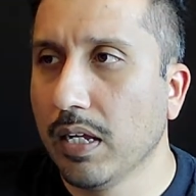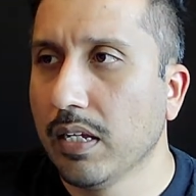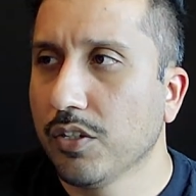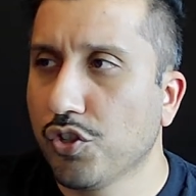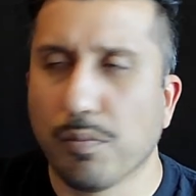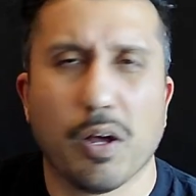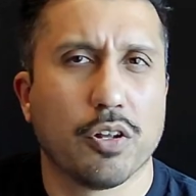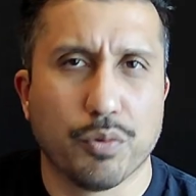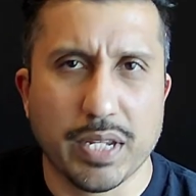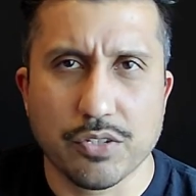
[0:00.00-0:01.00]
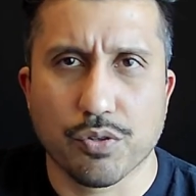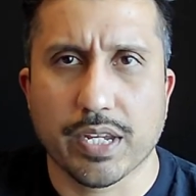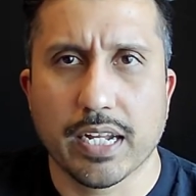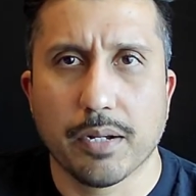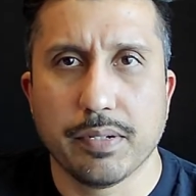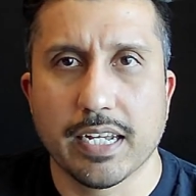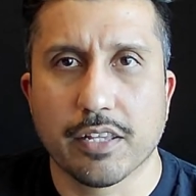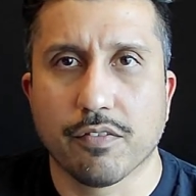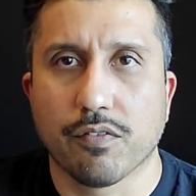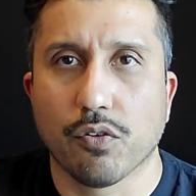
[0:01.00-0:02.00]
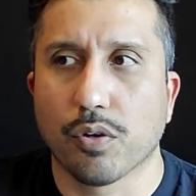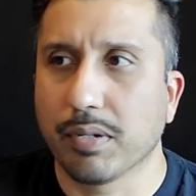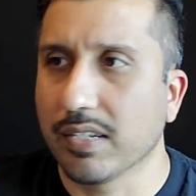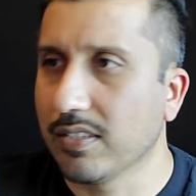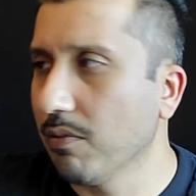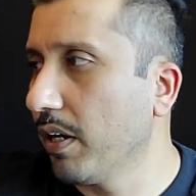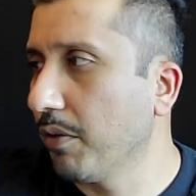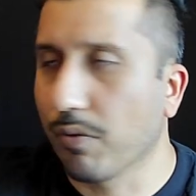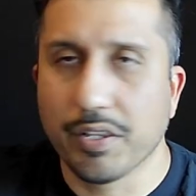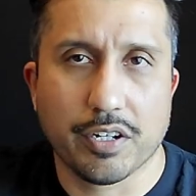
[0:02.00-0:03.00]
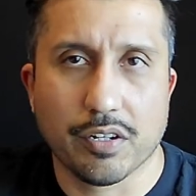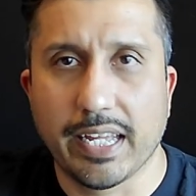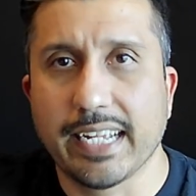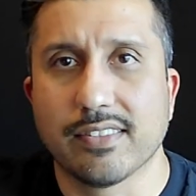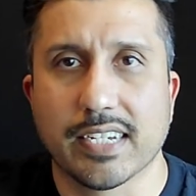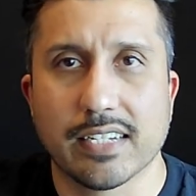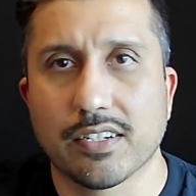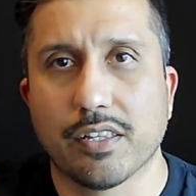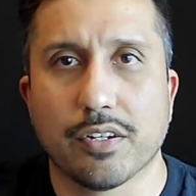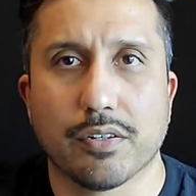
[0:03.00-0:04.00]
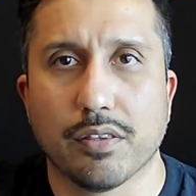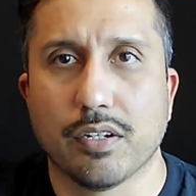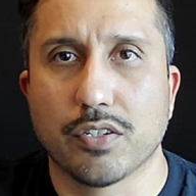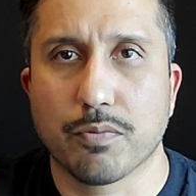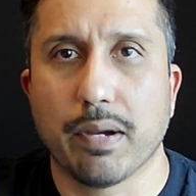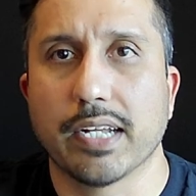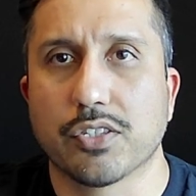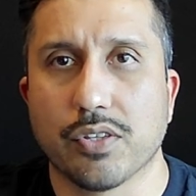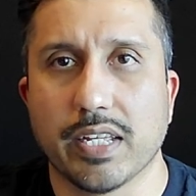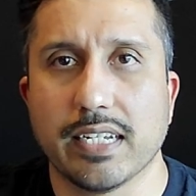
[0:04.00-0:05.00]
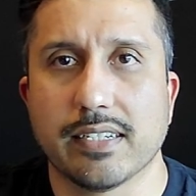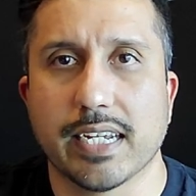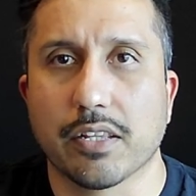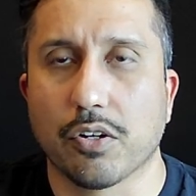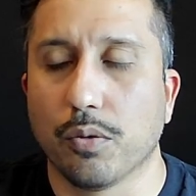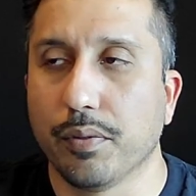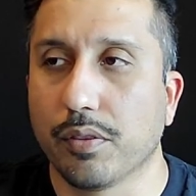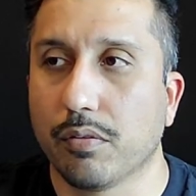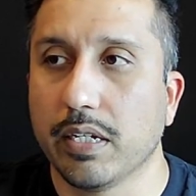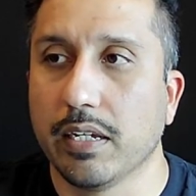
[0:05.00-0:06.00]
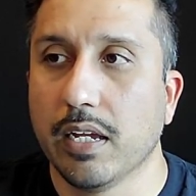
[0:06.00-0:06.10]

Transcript: smaller wings will get up and down the floor because they want to run their lanes and get to their spots so they can take their open three.